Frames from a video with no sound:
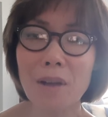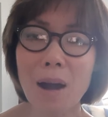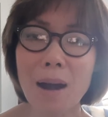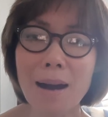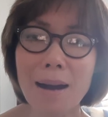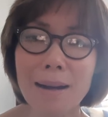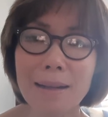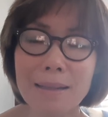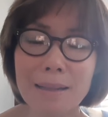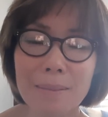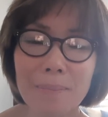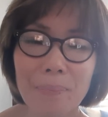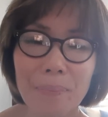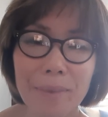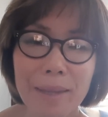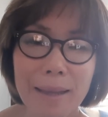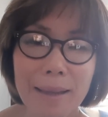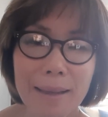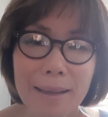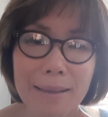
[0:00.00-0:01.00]
God,
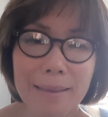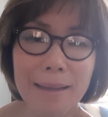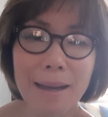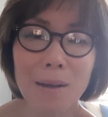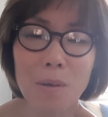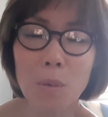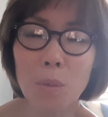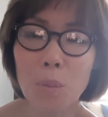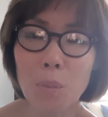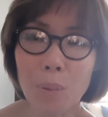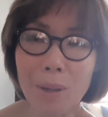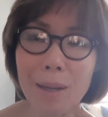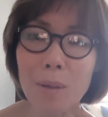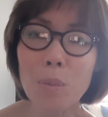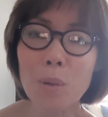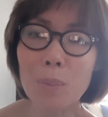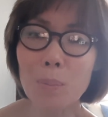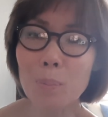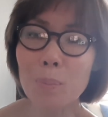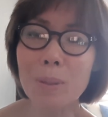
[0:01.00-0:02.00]
that we
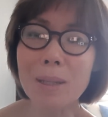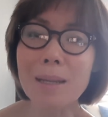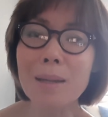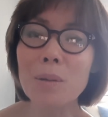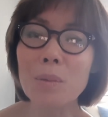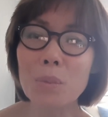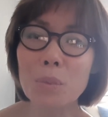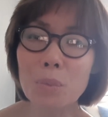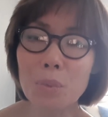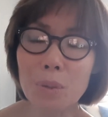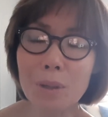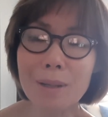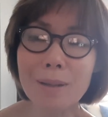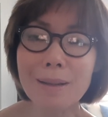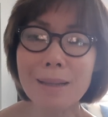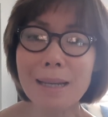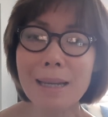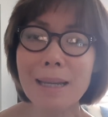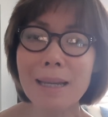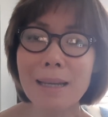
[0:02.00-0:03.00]
would be
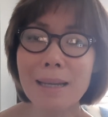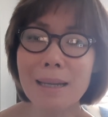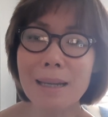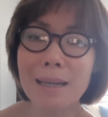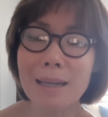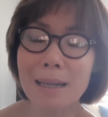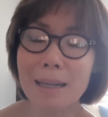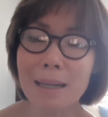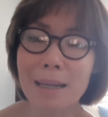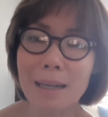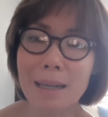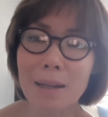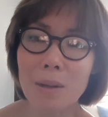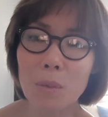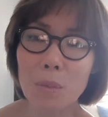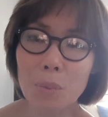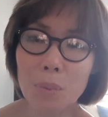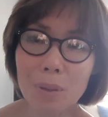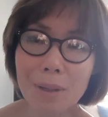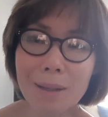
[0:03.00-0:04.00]
really,
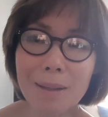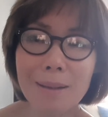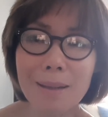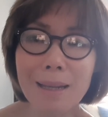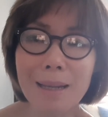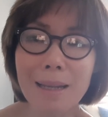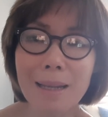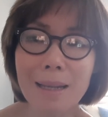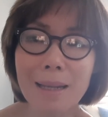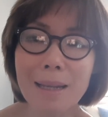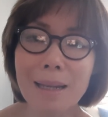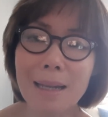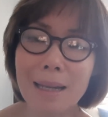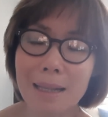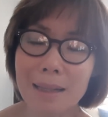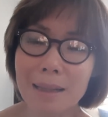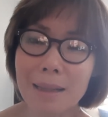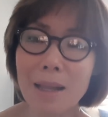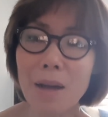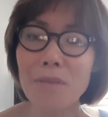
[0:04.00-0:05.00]
really
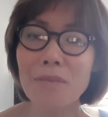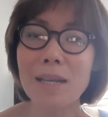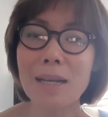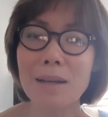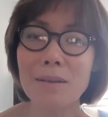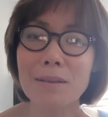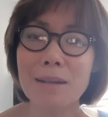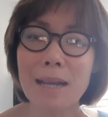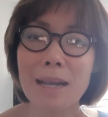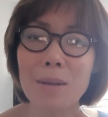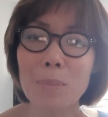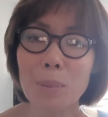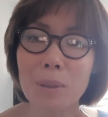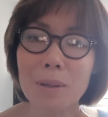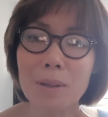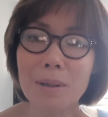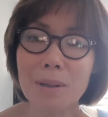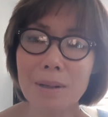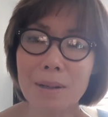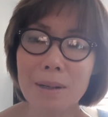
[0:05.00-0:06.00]
loving our
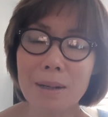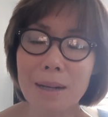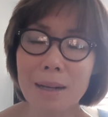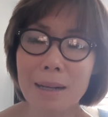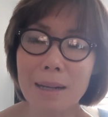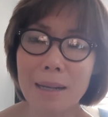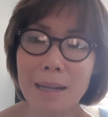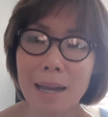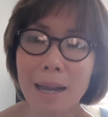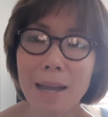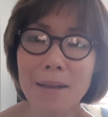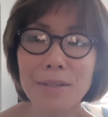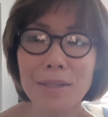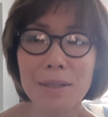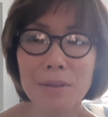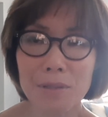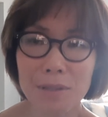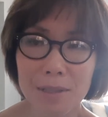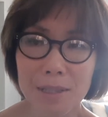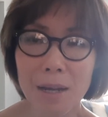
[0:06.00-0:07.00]
neighbor
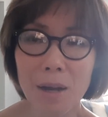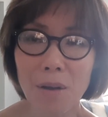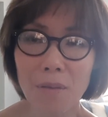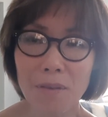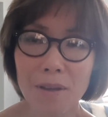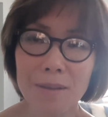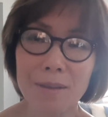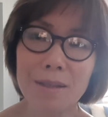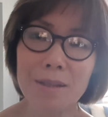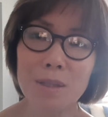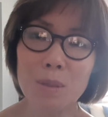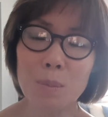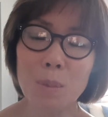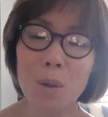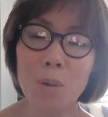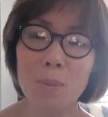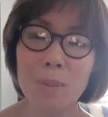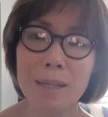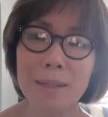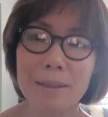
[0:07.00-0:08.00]
as ourselves at this
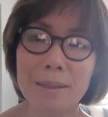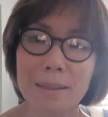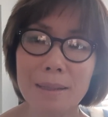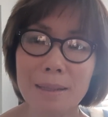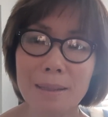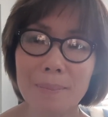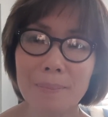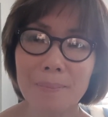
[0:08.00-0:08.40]
moment.